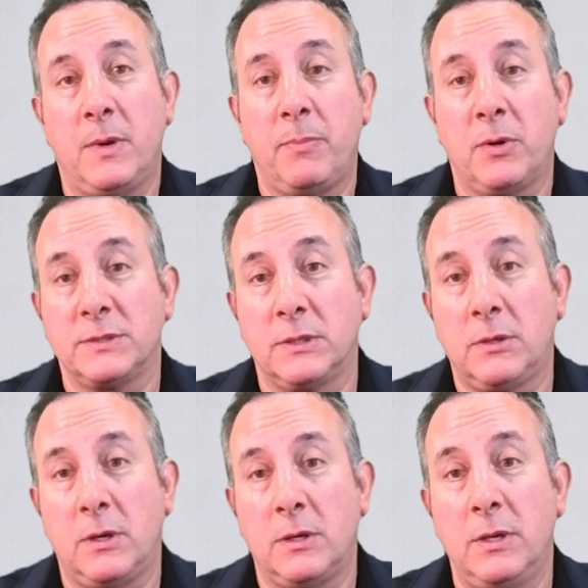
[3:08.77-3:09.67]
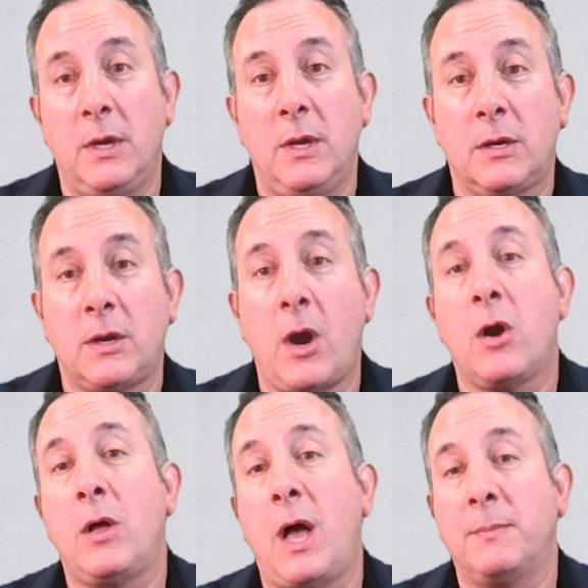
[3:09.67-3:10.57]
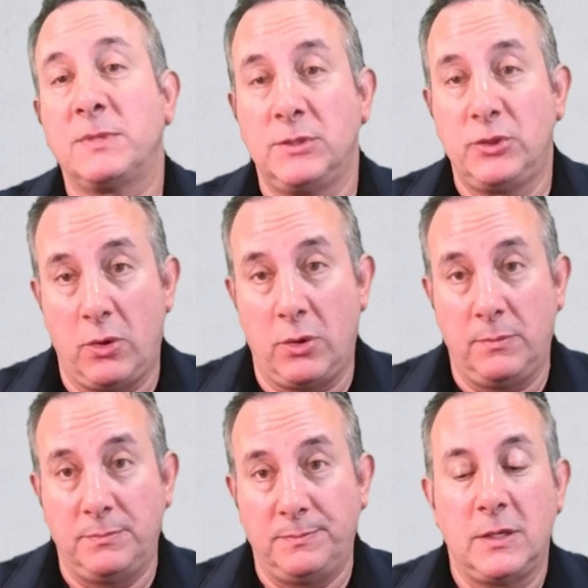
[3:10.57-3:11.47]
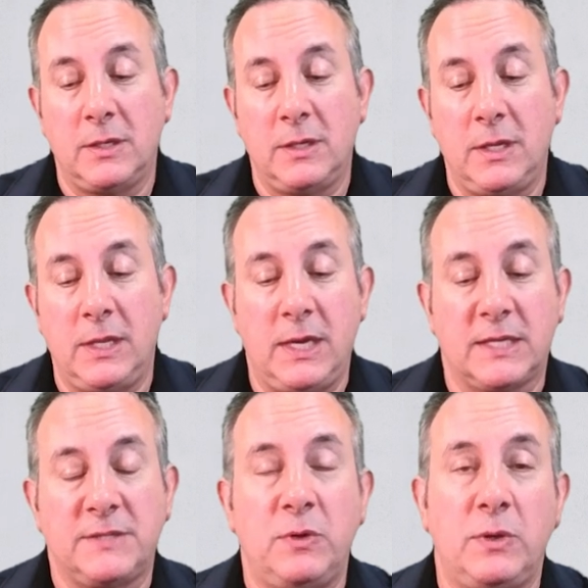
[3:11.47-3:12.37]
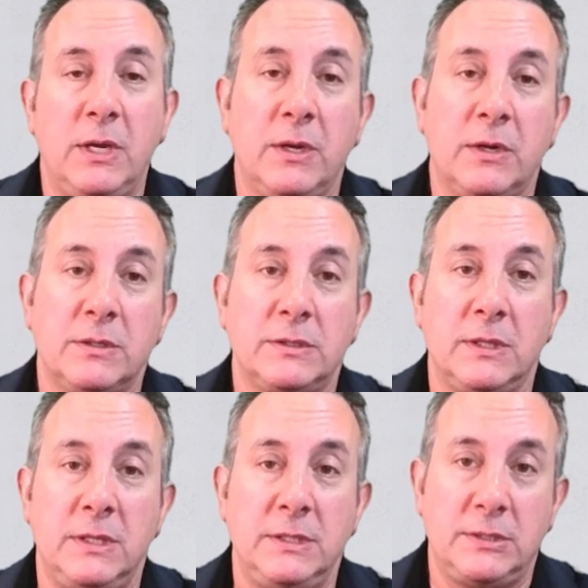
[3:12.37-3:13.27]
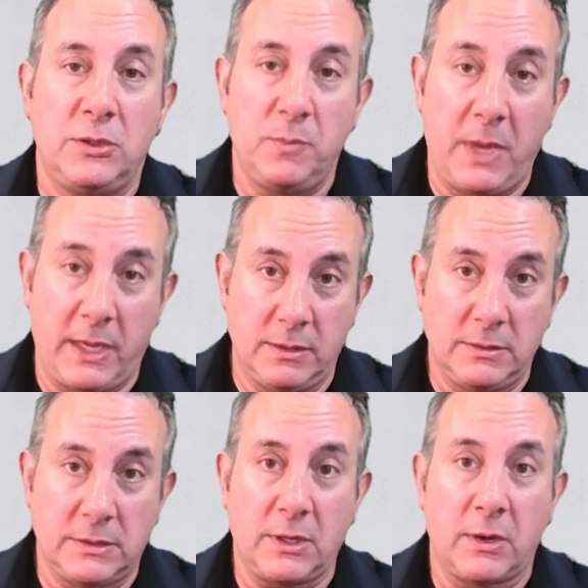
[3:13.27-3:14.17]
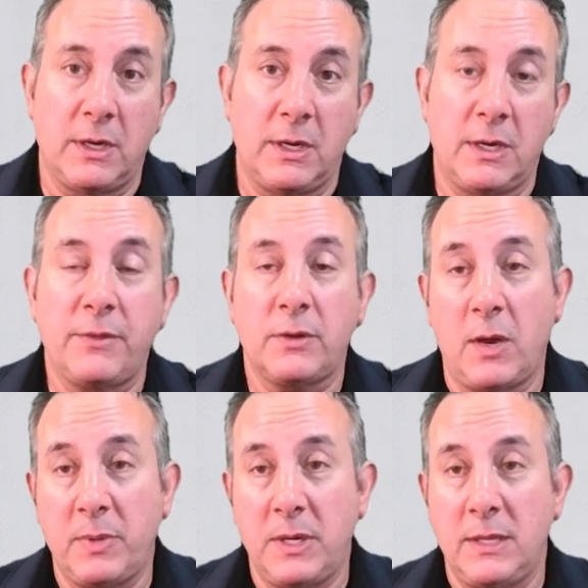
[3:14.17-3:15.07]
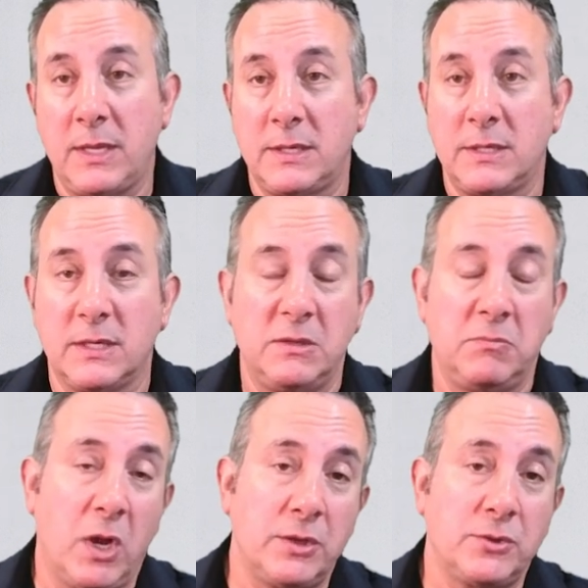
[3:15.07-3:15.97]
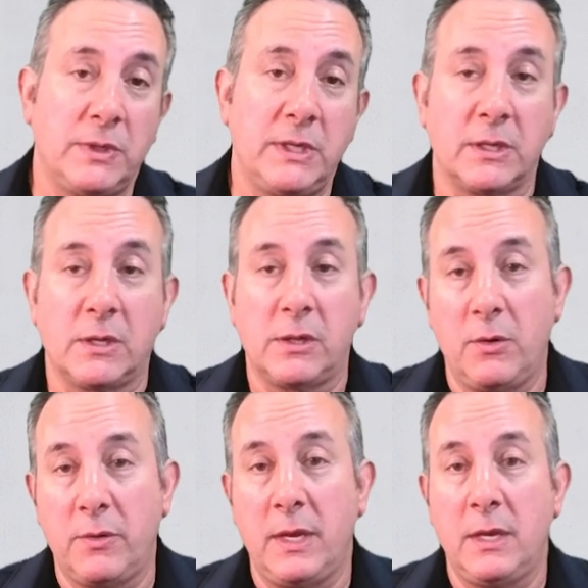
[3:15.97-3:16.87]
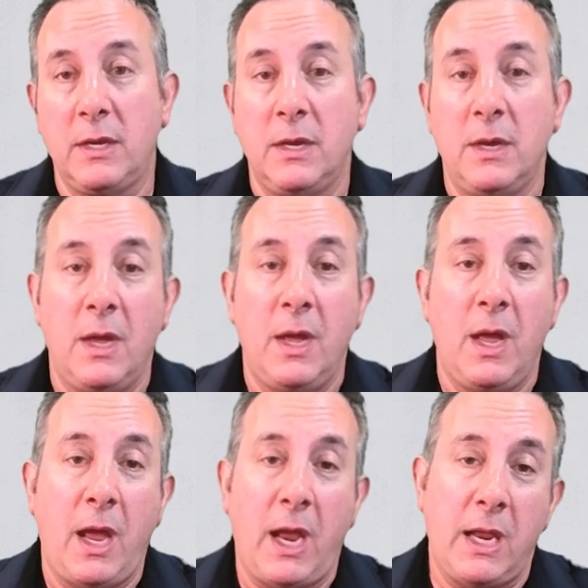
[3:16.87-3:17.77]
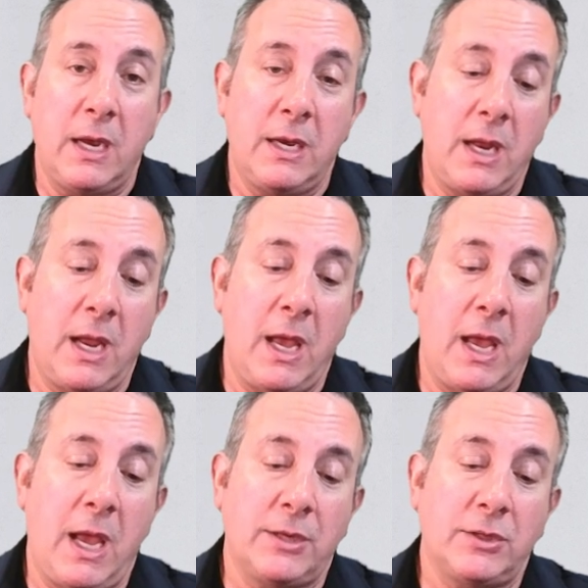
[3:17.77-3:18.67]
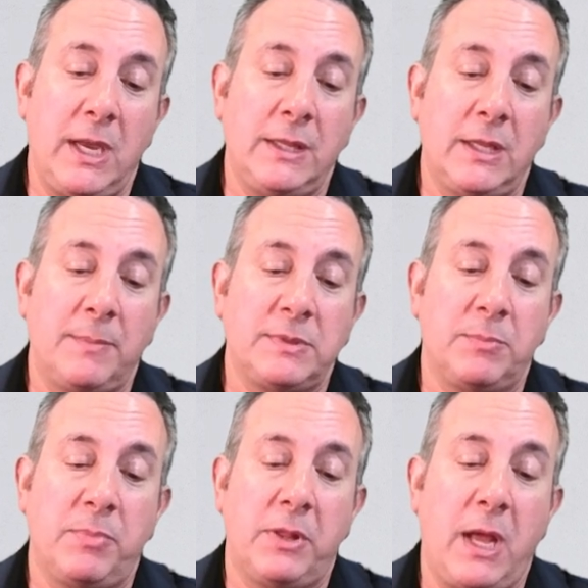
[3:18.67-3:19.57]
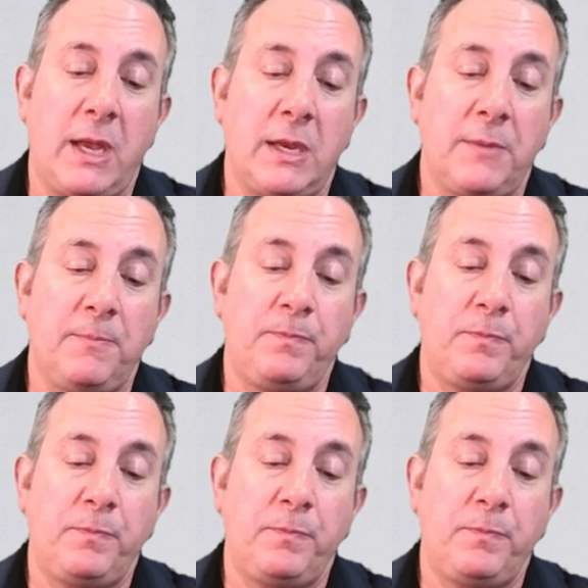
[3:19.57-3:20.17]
a person called Carl Amson Joel. In the next few years, these two men started another company that did laundry and clothing and actually ended up supplying